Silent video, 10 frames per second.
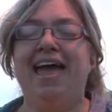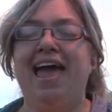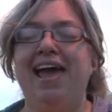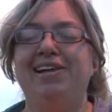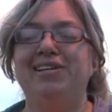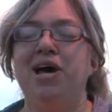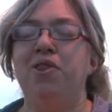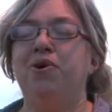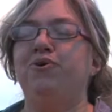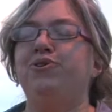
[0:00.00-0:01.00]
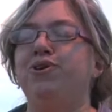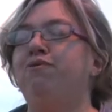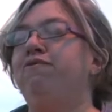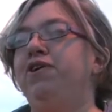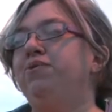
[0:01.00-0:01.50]
And there are so
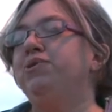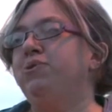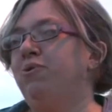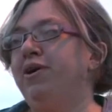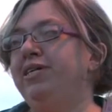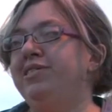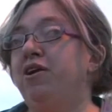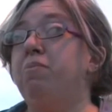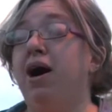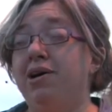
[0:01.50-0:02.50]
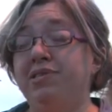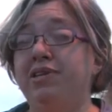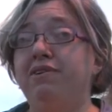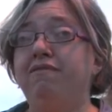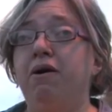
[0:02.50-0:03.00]
few stories that are
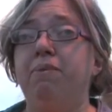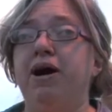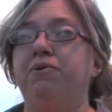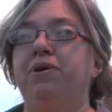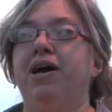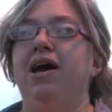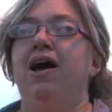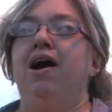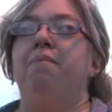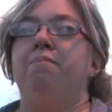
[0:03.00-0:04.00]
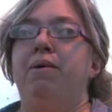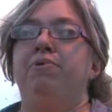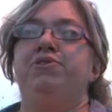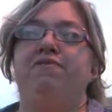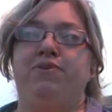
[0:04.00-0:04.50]
positive about
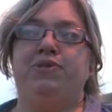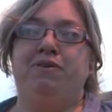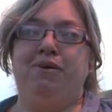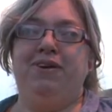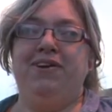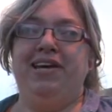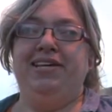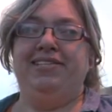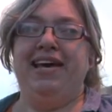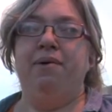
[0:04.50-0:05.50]
members of those communities.